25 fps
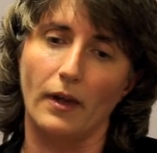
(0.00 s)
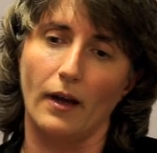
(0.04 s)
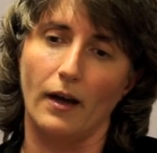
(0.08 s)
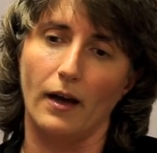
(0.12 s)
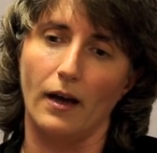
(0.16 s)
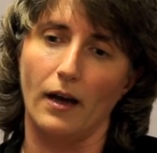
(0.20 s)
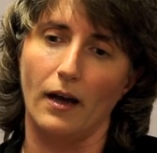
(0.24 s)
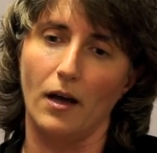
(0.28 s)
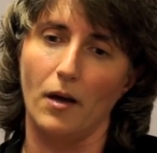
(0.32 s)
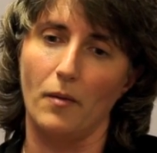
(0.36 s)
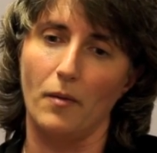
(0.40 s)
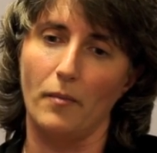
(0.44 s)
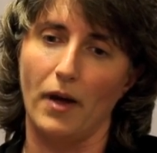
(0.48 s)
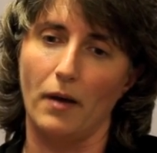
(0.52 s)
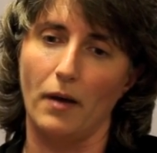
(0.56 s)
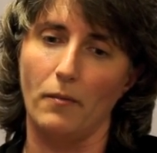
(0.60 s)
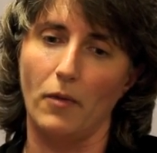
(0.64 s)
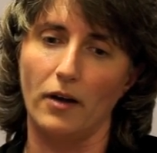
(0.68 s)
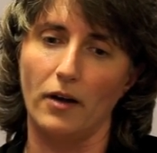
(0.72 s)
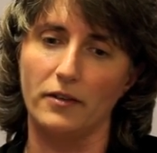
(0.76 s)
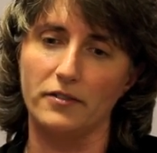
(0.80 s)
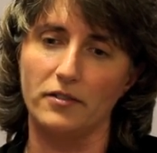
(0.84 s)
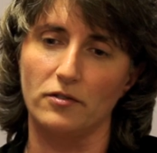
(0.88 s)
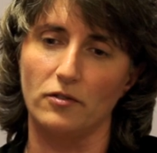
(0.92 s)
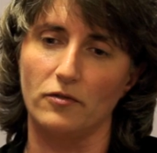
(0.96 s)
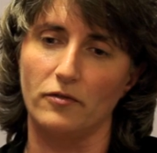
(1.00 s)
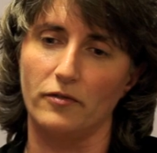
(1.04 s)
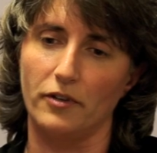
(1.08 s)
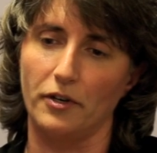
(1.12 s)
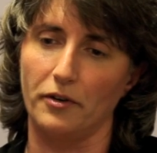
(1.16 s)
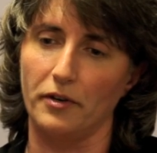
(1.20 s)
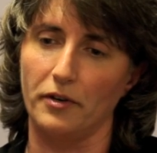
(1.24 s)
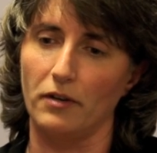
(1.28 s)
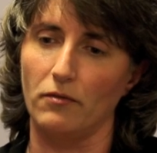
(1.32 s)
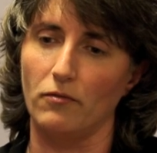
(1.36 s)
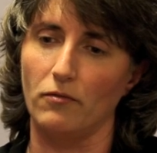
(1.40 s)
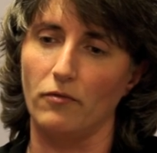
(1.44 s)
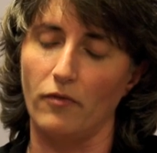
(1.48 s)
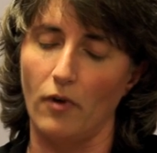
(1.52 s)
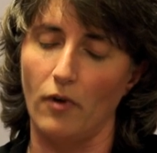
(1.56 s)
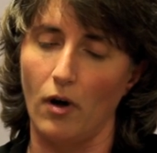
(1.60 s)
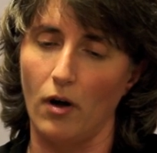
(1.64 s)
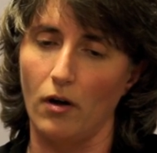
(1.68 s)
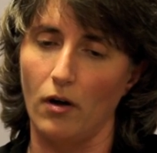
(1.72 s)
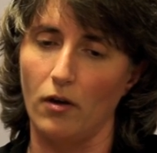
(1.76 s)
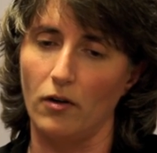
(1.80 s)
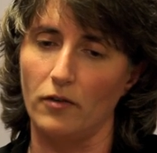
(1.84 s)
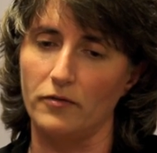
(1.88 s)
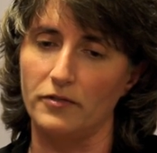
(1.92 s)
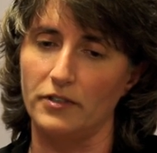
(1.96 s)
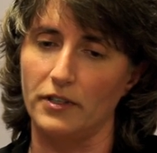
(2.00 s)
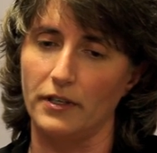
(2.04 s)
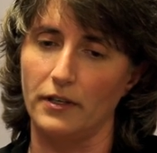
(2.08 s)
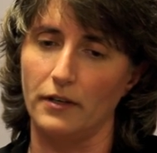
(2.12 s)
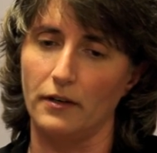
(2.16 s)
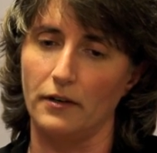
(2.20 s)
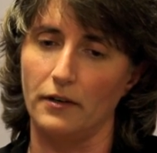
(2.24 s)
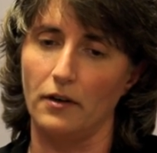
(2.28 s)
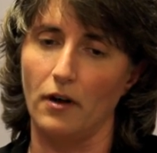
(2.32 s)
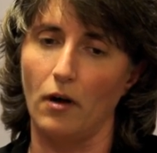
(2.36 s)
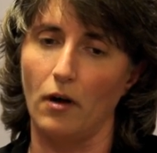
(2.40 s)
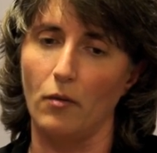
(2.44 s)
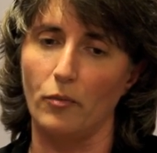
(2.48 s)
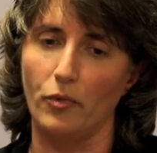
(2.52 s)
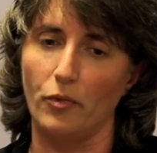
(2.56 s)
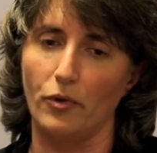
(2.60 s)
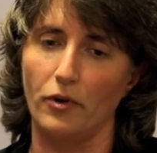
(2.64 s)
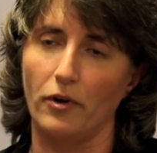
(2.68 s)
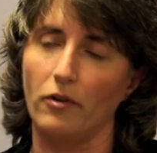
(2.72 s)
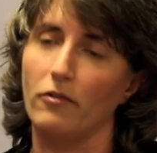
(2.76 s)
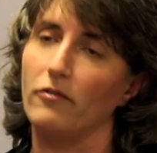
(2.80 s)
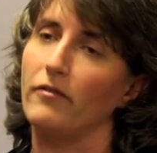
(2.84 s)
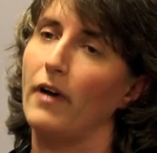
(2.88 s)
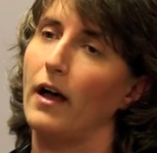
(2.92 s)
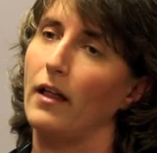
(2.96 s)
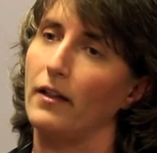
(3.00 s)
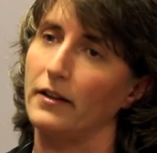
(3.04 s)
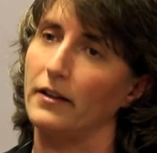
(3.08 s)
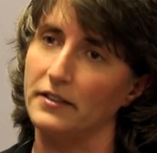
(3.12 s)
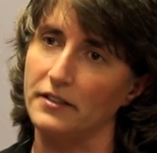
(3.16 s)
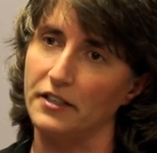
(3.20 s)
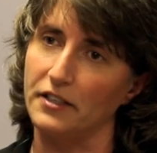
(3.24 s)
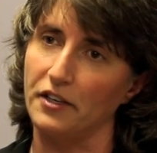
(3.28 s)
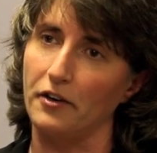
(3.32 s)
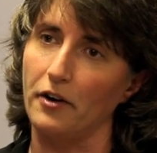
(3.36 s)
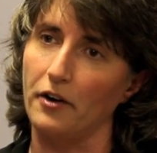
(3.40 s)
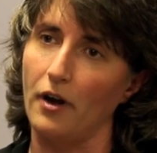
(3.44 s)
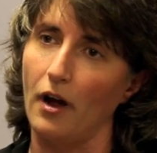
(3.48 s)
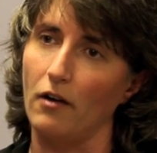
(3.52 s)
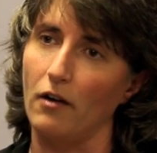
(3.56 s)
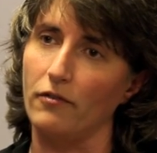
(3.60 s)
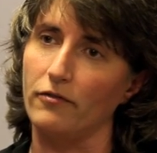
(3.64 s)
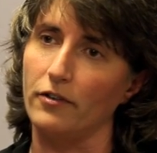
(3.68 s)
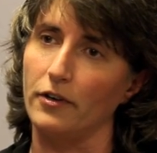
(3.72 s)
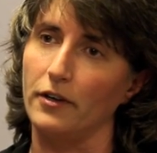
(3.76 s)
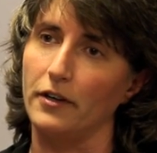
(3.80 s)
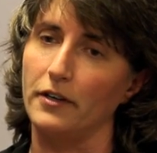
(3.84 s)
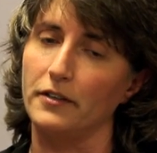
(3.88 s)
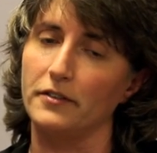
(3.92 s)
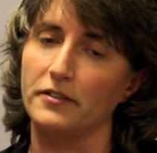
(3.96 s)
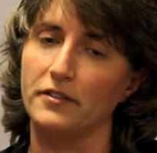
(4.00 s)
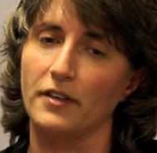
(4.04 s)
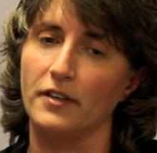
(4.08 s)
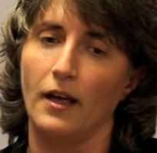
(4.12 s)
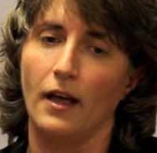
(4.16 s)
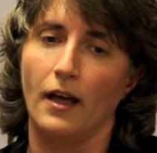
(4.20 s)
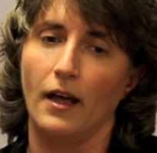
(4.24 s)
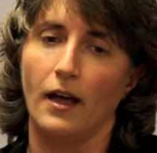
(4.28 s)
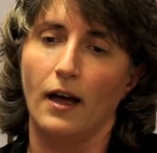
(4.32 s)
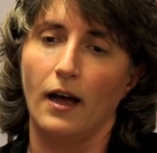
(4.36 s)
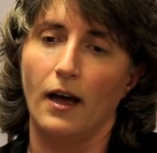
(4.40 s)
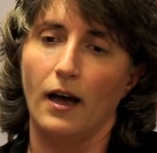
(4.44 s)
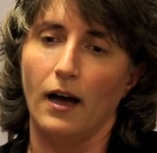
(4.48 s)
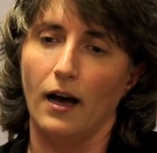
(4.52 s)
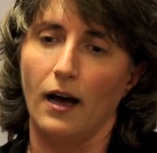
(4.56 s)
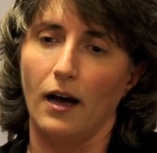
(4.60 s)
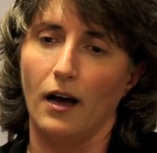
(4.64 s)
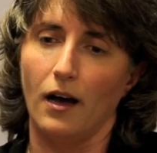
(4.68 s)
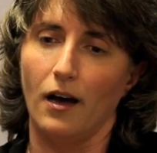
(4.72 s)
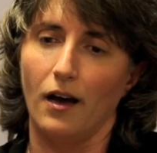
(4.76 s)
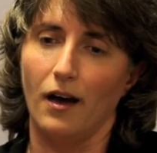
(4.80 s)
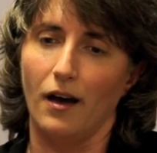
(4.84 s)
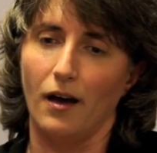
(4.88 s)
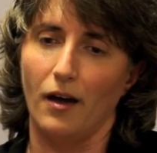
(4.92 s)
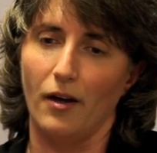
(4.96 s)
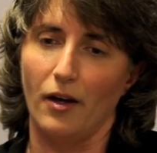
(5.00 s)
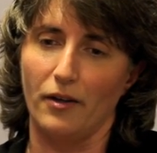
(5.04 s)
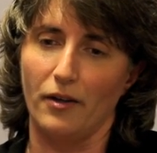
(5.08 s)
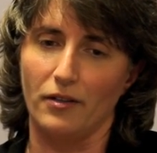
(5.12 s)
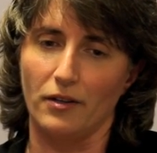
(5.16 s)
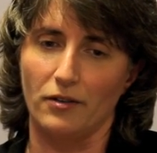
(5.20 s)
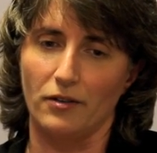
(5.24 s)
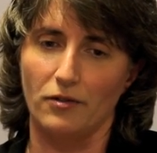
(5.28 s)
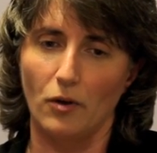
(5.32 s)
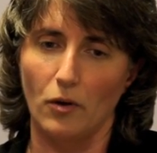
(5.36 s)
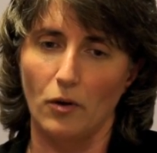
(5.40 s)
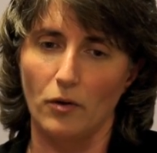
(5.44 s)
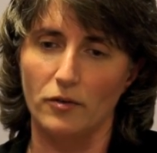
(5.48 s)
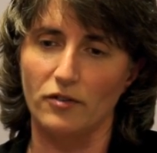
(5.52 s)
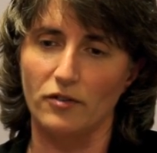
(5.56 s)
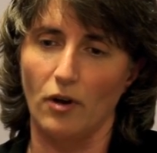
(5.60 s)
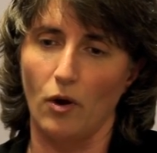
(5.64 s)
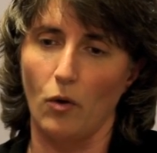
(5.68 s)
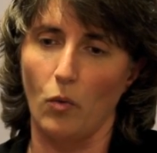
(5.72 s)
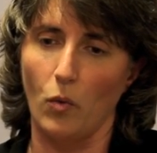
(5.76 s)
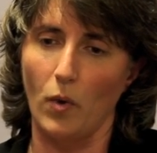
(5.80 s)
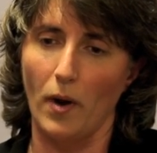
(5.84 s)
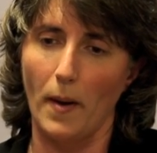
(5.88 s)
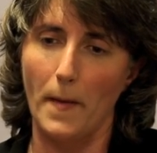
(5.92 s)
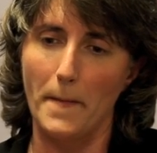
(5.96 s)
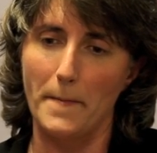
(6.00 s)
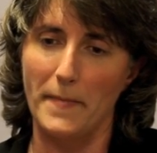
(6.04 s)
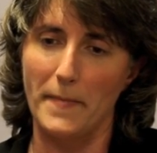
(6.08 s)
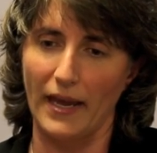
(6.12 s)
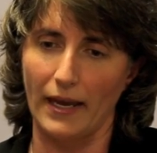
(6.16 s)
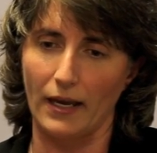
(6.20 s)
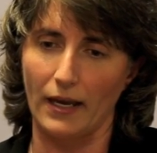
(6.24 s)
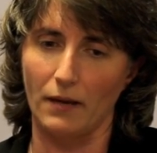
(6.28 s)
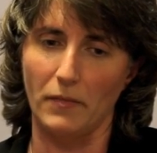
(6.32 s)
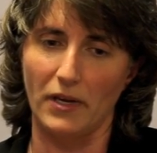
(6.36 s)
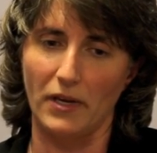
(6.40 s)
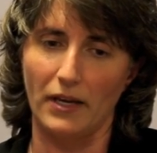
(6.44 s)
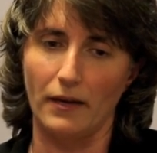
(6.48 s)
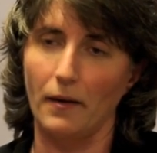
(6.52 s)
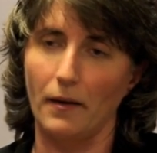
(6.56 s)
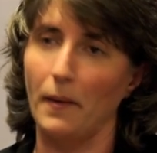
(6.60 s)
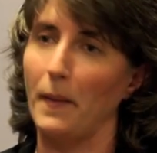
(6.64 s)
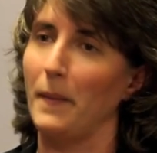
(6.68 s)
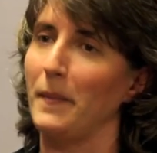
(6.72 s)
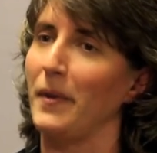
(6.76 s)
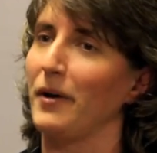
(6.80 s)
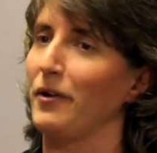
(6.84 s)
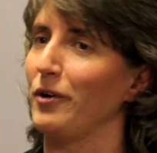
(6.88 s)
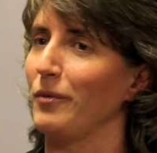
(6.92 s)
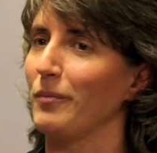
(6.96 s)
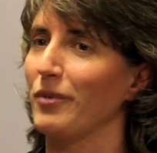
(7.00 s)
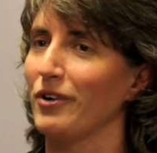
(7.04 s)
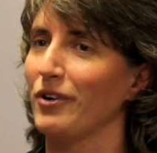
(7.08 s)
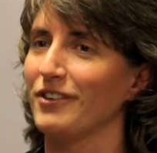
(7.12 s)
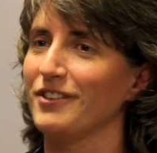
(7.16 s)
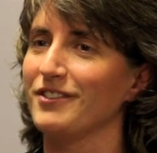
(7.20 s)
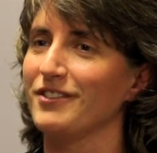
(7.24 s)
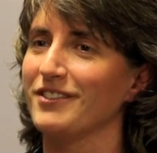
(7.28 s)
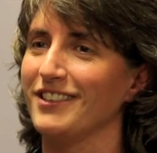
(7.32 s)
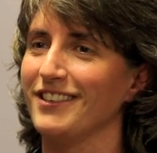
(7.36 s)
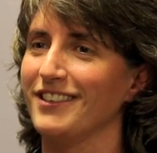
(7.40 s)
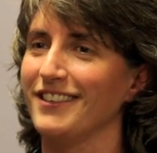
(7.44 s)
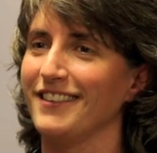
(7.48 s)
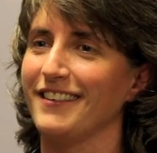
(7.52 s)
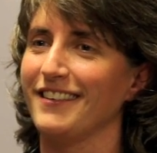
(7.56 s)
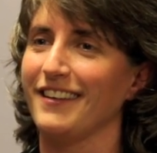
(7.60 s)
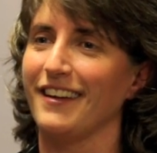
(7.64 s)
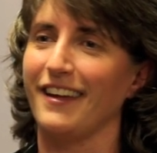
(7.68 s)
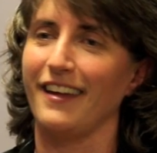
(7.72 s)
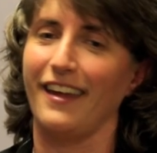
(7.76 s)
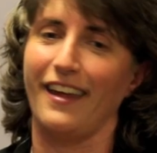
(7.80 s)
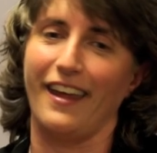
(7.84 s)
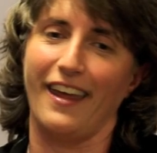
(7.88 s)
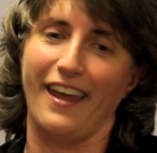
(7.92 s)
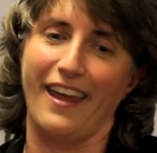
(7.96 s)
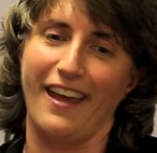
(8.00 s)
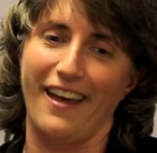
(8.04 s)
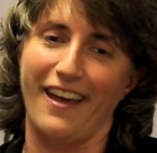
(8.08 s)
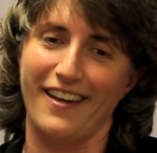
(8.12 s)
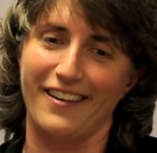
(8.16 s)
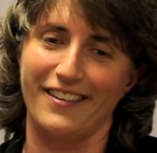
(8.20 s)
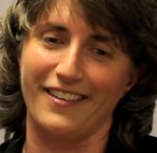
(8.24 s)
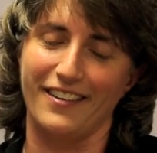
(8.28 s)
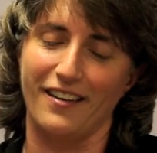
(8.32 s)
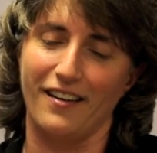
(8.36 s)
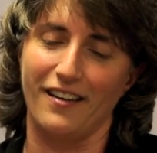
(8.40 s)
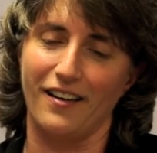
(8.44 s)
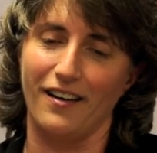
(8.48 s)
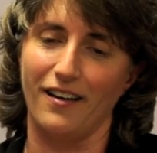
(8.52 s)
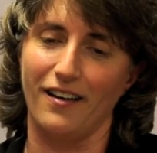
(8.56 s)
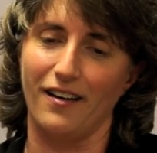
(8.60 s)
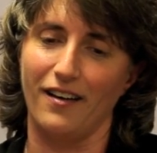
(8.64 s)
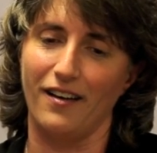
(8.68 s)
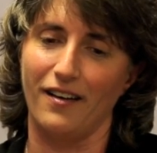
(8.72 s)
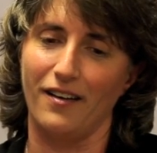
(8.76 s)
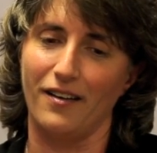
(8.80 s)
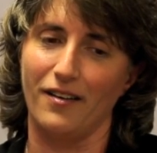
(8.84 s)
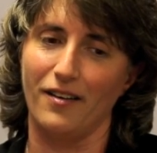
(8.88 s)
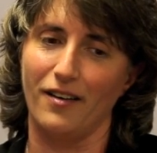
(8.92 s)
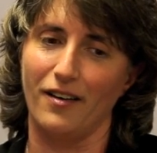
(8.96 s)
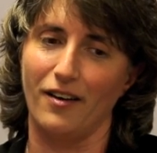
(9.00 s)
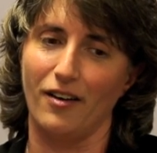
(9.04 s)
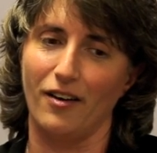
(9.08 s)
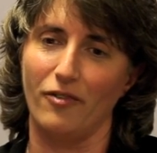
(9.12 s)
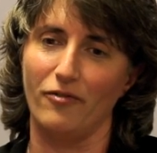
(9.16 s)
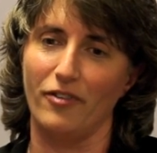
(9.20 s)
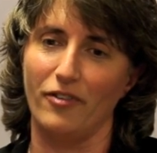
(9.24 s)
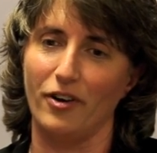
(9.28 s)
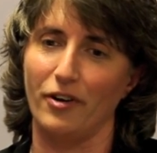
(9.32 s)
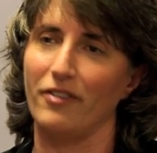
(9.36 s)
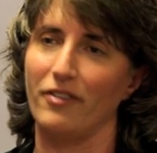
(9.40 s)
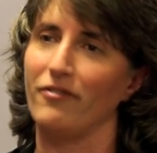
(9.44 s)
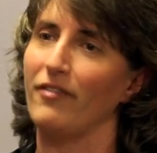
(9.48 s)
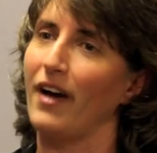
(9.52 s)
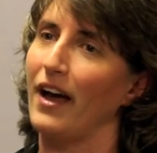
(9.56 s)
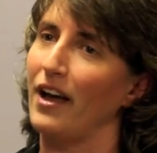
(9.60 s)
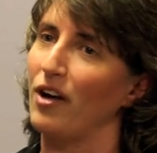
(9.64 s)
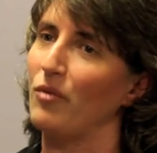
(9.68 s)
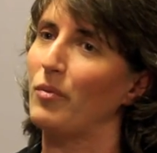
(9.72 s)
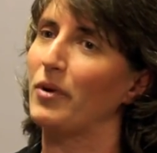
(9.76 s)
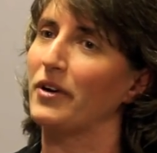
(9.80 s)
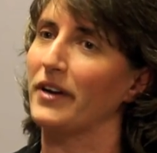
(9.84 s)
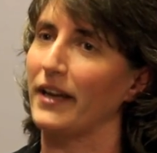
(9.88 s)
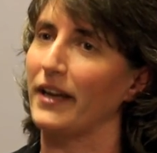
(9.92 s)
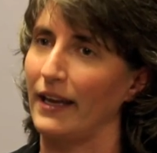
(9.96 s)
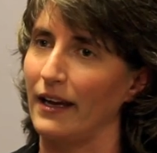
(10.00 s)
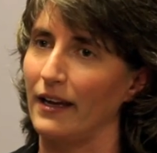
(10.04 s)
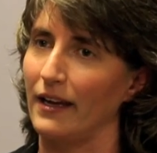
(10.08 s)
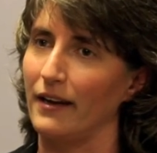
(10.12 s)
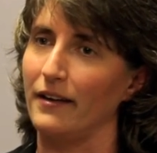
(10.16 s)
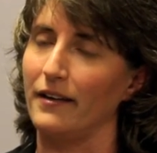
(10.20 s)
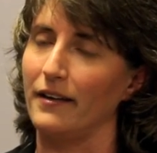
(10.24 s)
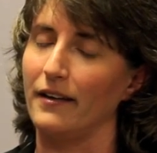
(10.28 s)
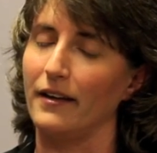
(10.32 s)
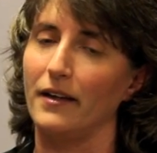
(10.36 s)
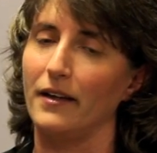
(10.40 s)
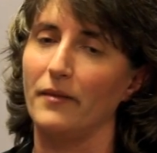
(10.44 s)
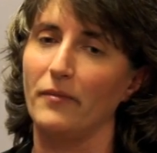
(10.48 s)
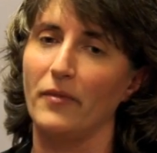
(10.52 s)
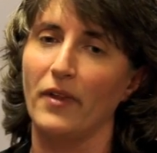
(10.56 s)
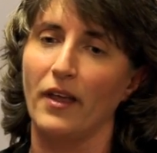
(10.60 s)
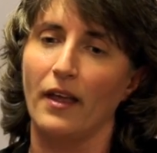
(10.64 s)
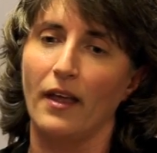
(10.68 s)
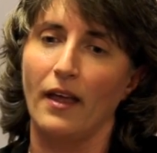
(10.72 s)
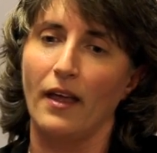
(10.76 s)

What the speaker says: I'm also very involved in a number of volunteer efforts. I think those are what make me a better person and a very viable candidate.